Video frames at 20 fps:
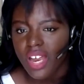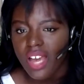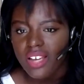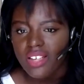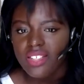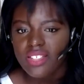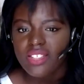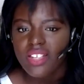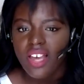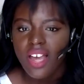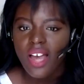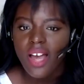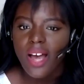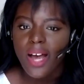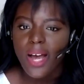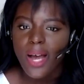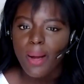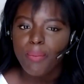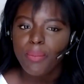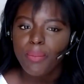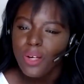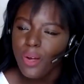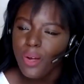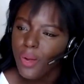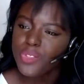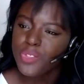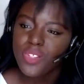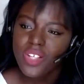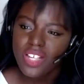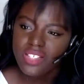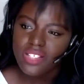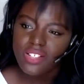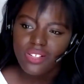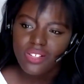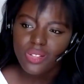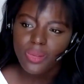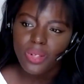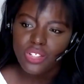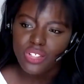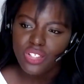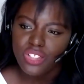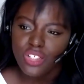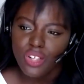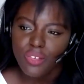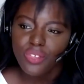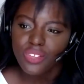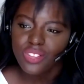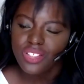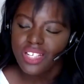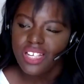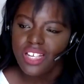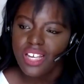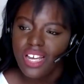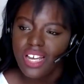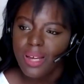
next. But I'll also answer this question differently.